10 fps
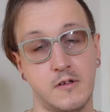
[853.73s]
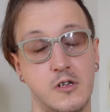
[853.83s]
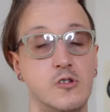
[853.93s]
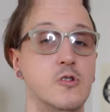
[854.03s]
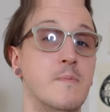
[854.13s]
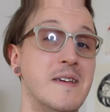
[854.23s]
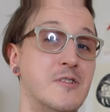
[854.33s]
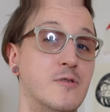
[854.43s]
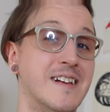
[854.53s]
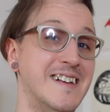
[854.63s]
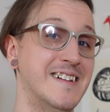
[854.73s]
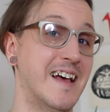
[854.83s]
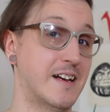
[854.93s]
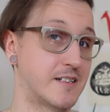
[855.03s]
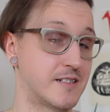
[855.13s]
use your middle
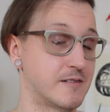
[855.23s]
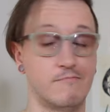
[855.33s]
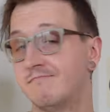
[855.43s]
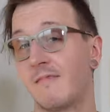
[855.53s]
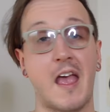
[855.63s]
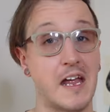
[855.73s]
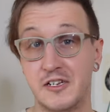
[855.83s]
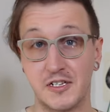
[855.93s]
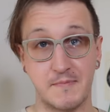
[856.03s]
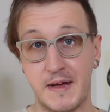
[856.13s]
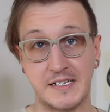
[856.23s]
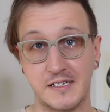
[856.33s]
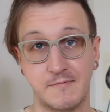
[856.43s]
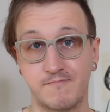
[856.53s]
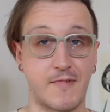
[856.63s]
index. Doesn't
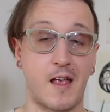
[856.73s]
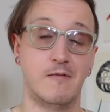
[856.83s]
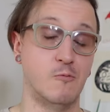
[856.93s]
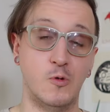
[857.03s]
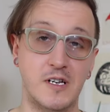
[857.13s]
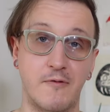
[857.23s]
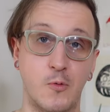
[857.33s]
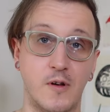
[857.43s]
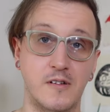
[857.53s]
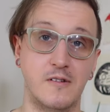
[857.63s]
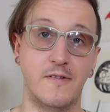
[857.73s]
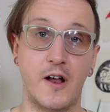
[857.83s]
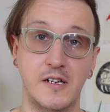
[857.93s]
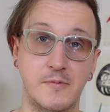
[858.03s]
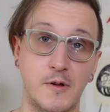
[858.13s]
matter, whichever one you
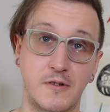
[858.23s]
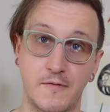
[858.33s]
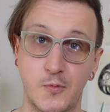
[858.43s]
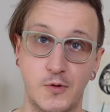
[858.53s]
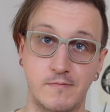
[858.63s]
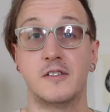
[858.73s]
find is most comfortable.